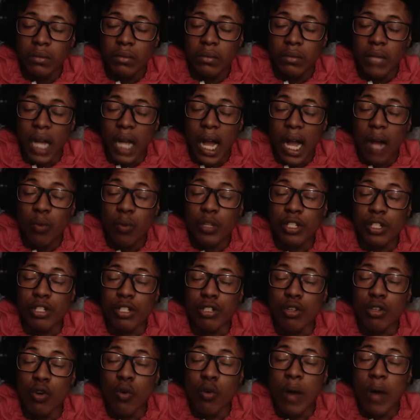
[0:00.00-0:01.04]
I was
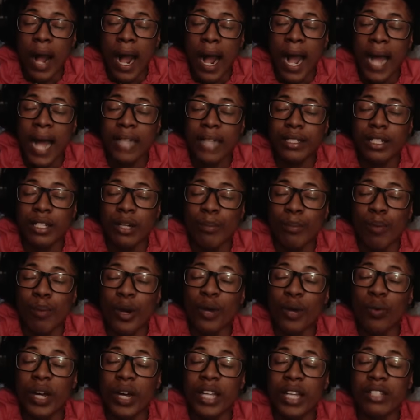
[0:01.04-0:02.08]
so high to the
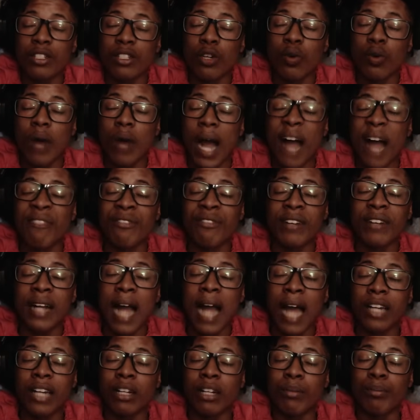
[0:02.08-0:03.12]
point where as though I
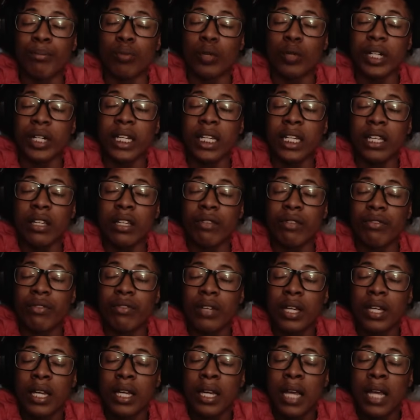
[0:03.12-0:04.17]
forgot to breathe.
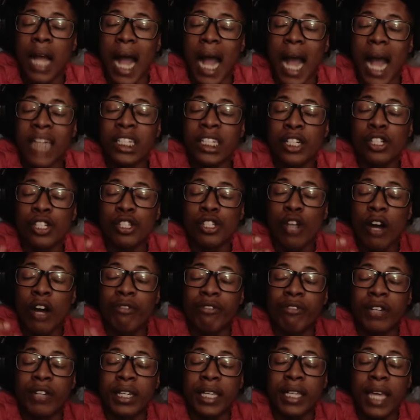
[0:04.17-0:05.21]
I just start
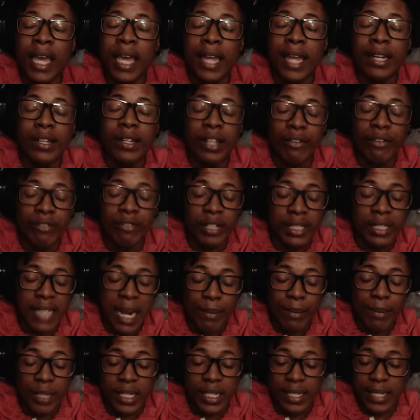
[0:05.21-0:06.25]
forgetting different
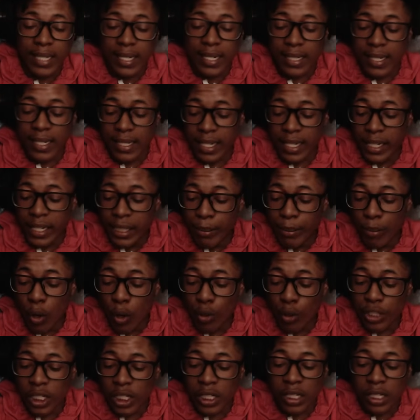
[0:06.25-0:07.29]
type of senses and
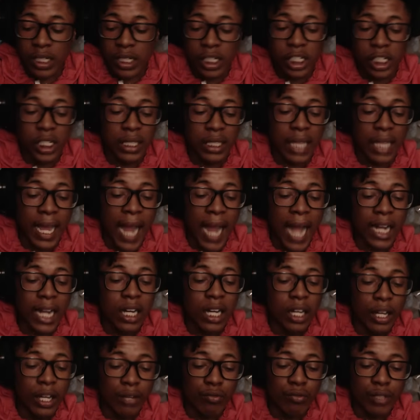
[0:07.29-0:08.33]
emotions and shit. Like, I
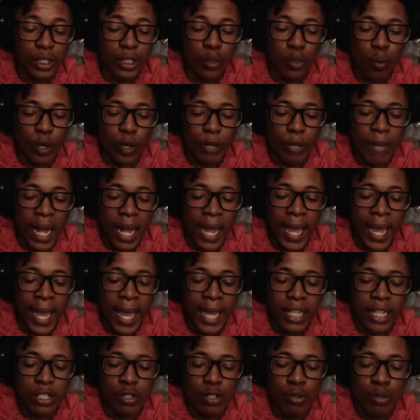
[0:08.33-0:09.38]
couldn't really work my
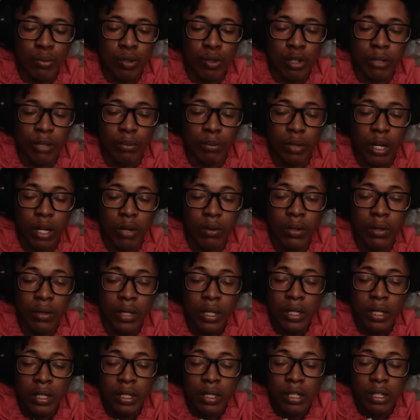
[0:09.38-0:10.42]
hands no more, bro.
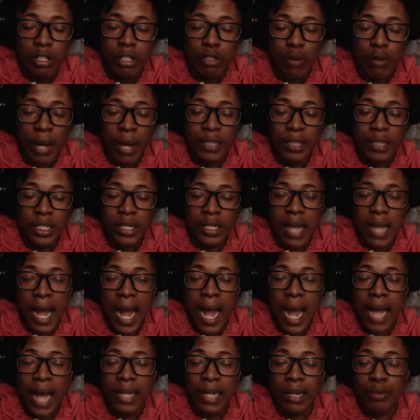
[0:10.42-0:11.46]
So I'm just
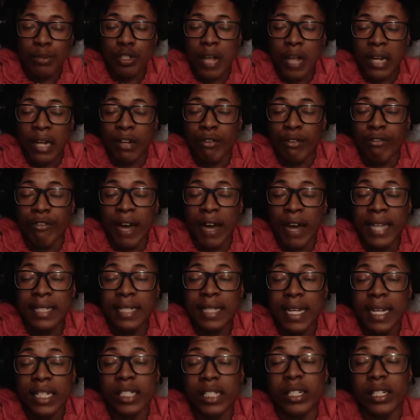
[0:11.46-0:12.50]
high and I'm trying to fight
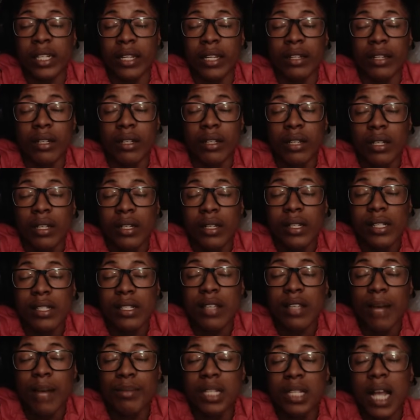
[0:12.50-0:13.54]
that shit.
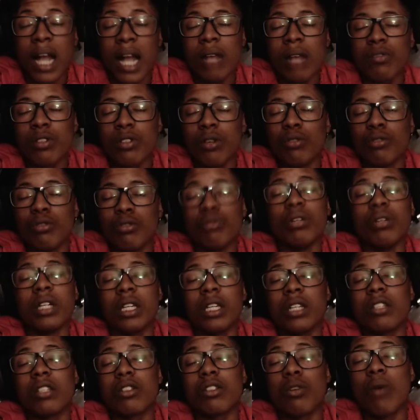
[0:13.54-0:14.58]
Sometimes, yo, you will
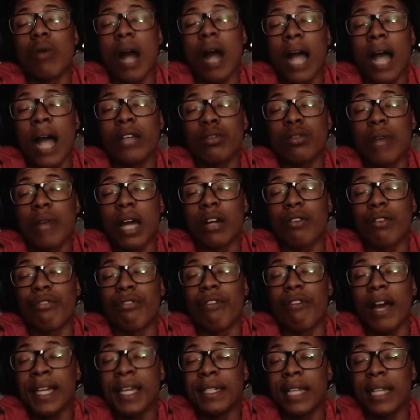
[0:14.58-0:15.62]
get so high, you gotta
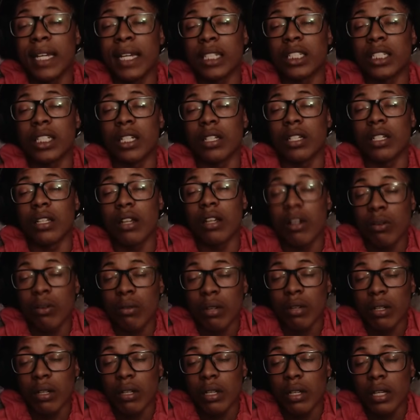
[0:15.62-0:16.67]
fight that shit, yo.
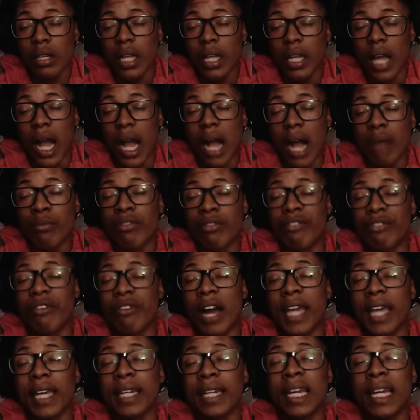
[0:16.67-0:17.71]
I'm
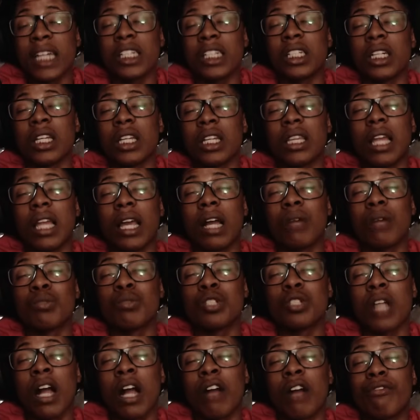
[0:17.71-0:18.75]
fighting that shit. Like, I'm
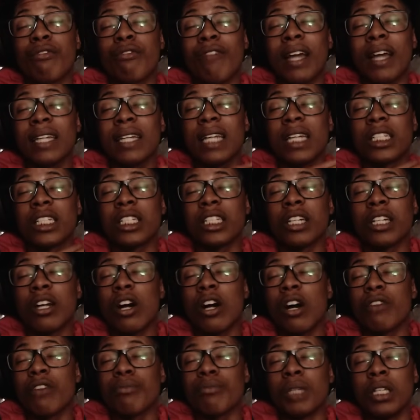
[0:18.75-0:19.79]
trying to fight that shit
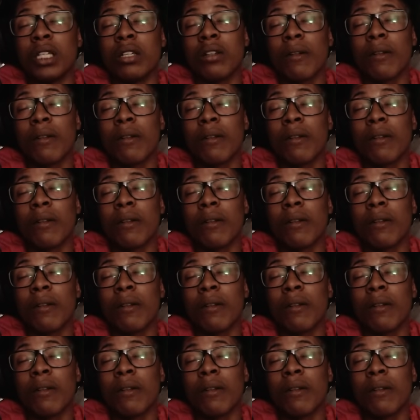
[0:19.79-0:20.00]
off me.